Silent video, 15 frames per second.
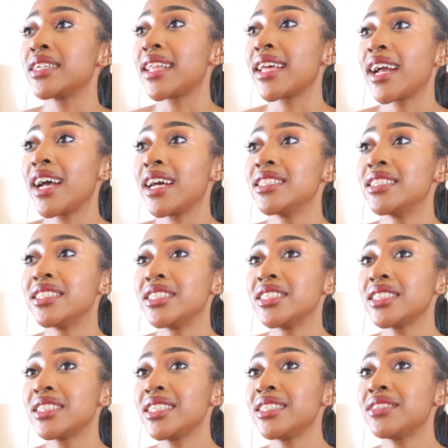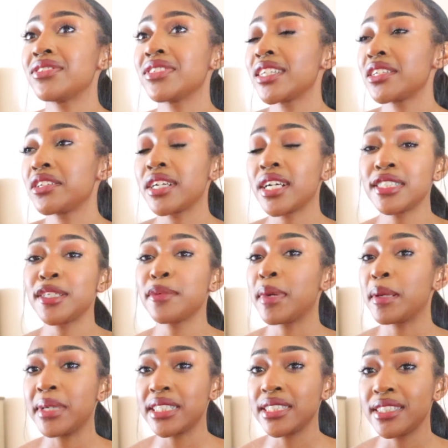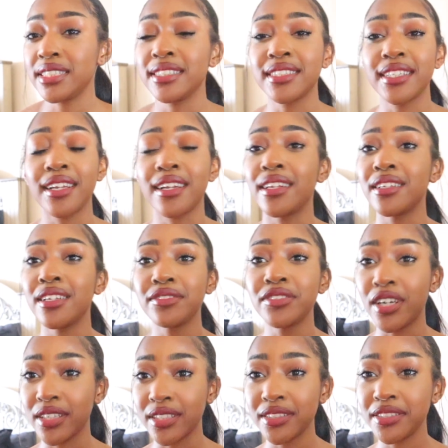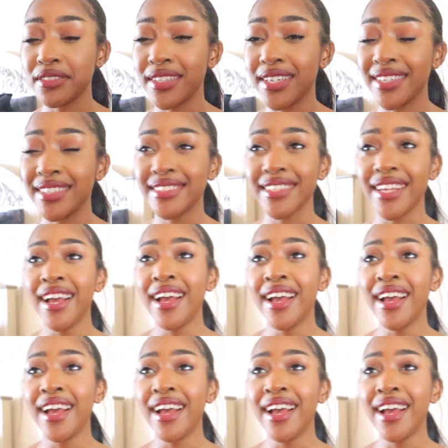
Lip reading: Like I literally feel like you guys are my besties, and I love talking to you guys,